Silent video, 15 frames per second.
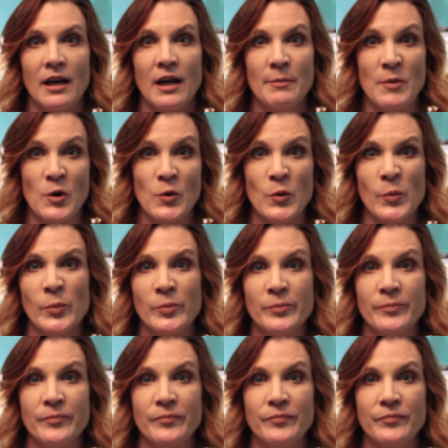I'm home.
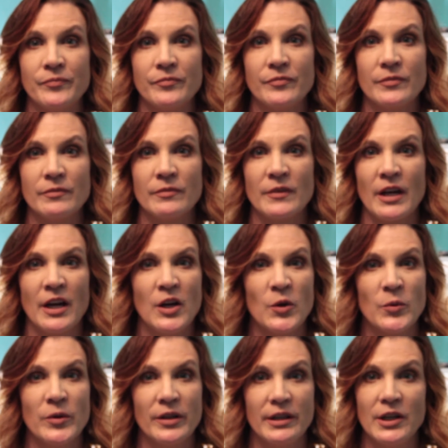I
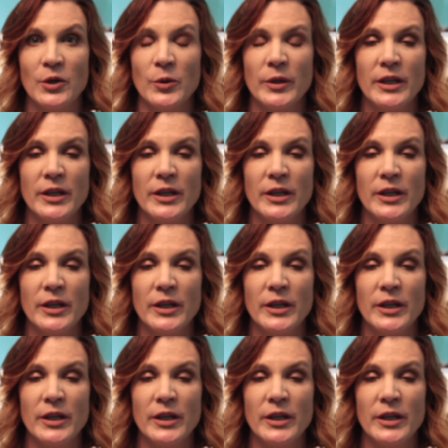don't really go